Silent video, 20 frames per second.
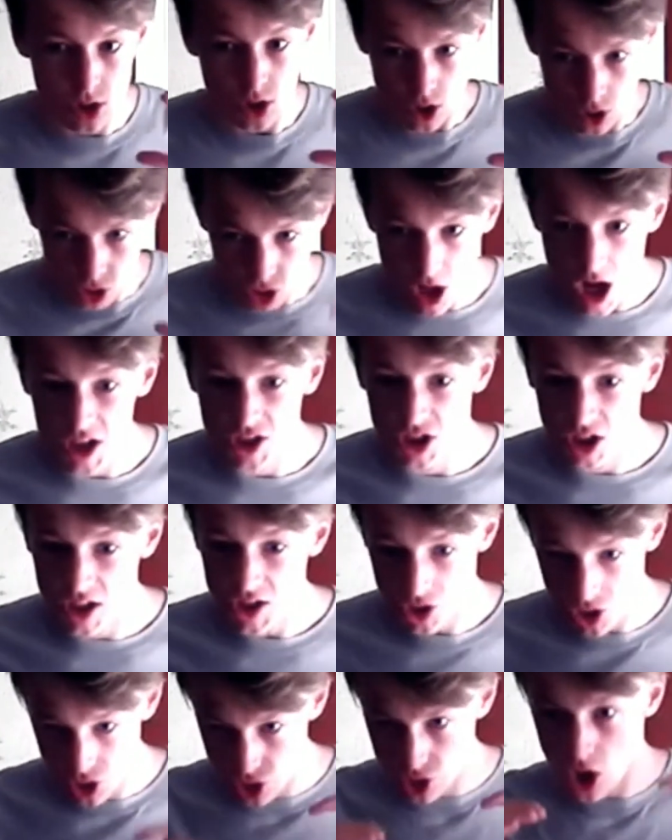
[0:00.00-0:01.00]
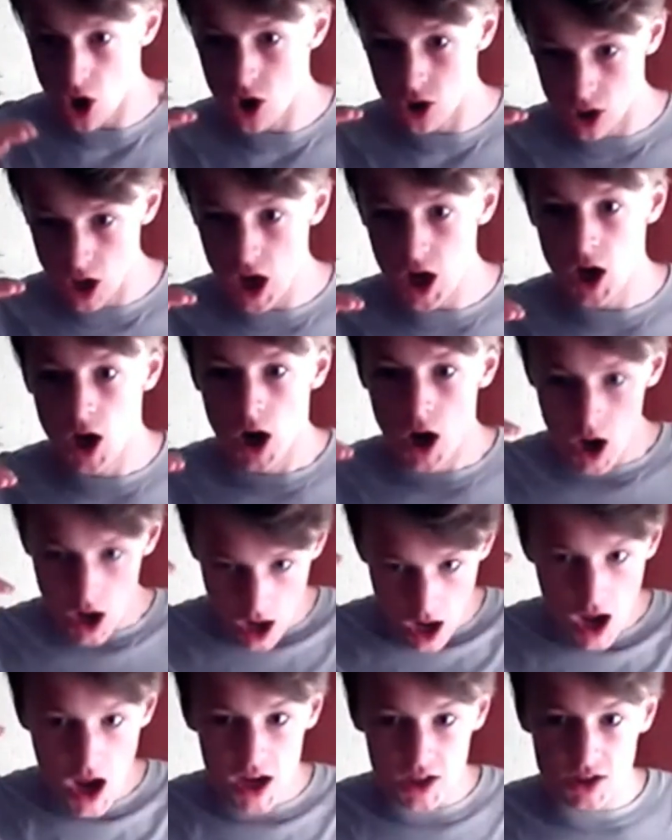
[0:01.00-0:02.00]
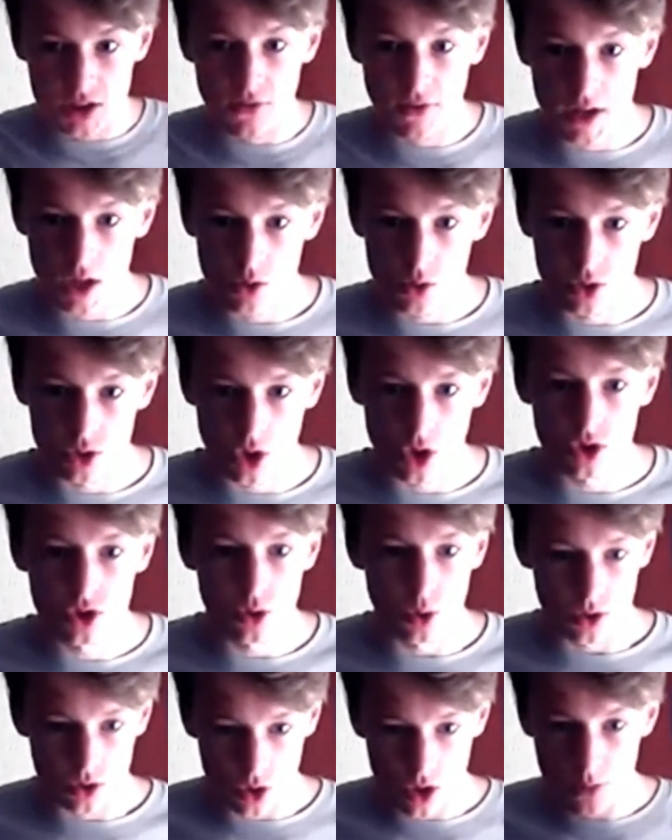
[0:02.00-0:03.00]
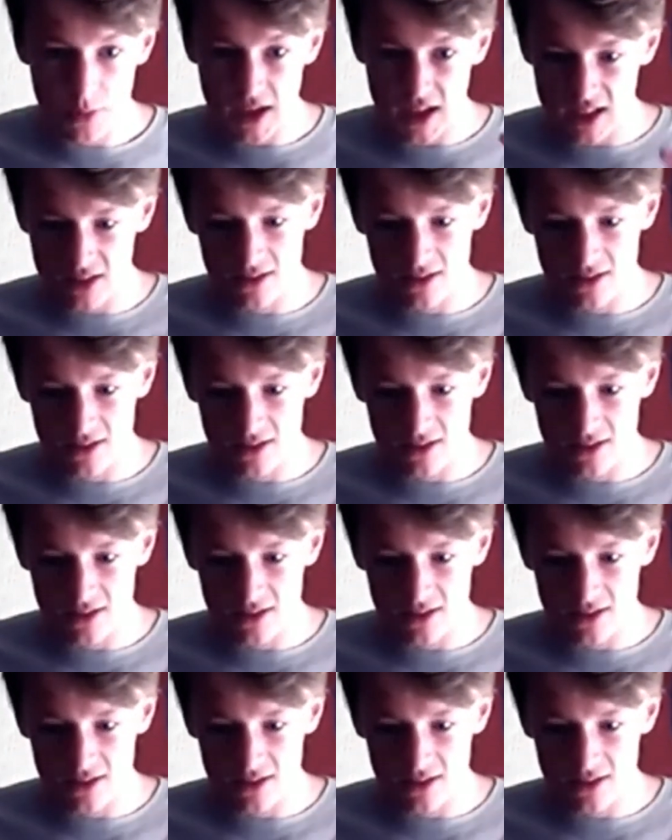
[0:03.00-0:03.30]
gradually stronger as the video goes on. So it's going to be